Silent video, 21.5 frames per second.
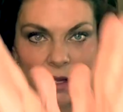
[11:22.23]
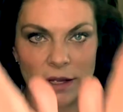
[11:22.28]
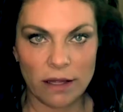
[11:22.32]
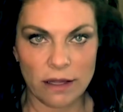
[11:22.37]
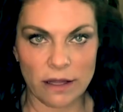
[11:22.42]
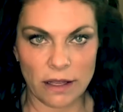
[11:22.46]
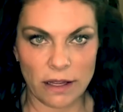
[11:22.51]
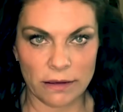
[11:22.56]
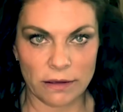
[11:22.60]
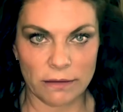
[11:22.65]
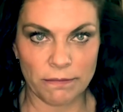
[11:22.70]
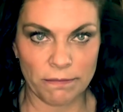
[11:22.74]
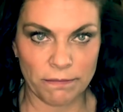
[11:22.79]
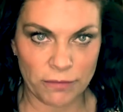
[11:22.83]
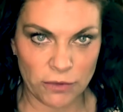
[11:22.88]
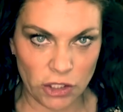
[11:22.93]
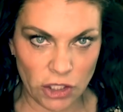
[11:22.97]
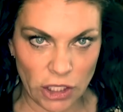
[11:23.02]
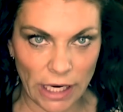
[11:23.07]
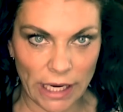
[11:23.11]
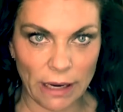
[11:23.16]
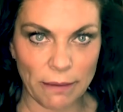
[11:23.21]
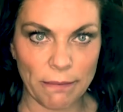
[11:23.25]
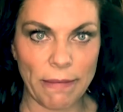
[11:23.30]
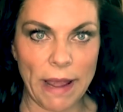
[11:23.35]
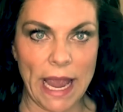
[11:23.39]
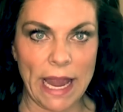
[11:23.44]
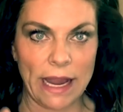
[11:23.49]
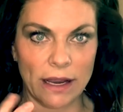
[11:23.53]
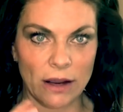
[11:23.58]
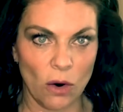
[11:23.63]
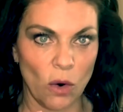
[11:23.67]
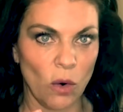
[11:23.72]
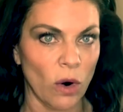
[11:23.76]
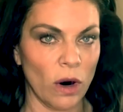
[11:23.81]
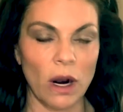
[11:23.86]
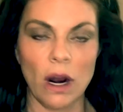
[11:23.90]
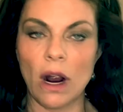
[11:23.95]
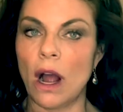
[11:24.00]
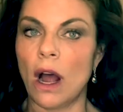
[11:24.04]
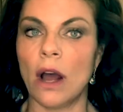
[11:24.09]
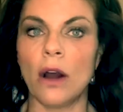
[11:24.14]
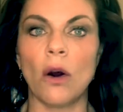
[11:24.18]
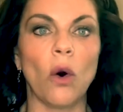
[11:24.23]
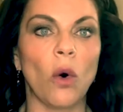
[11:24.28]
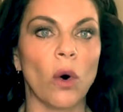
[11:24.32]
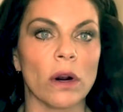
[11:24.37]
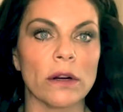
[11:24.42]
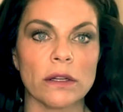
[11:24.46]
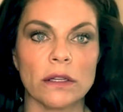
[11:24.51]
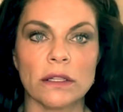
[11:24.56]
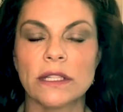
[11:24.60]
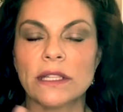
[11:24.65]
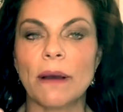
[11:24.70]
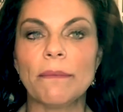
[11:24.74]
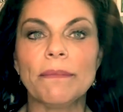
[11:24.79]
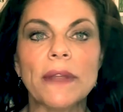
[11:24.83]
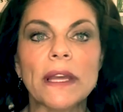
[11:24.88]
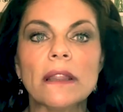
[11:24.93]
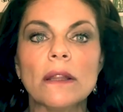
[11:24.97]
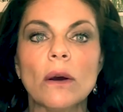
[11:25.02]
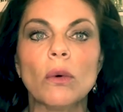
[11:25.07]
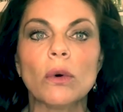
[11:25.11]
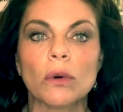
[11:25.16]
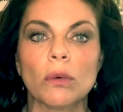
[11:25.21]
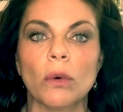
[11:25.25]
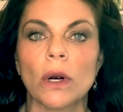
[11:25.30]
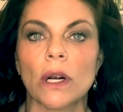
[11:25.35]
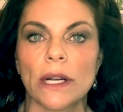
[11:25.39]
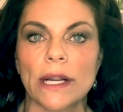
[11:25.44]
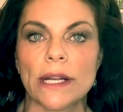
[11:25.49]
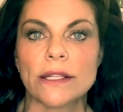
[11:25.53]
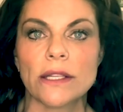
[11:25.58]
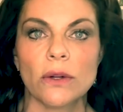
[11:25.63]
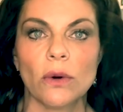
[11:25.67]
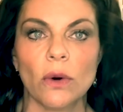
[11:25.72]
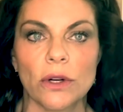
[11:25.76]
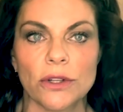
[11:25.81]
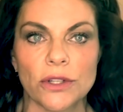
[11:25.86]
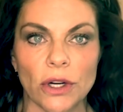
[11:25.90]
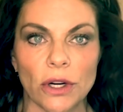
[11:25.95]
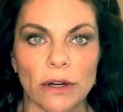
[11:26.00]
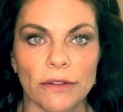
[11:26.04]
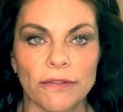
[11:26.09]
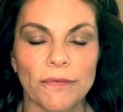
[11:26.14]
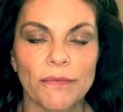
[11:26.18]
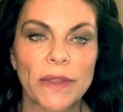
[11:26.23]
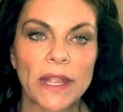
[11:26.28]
the chicken bake or something that would work as an hors d'oeuvre.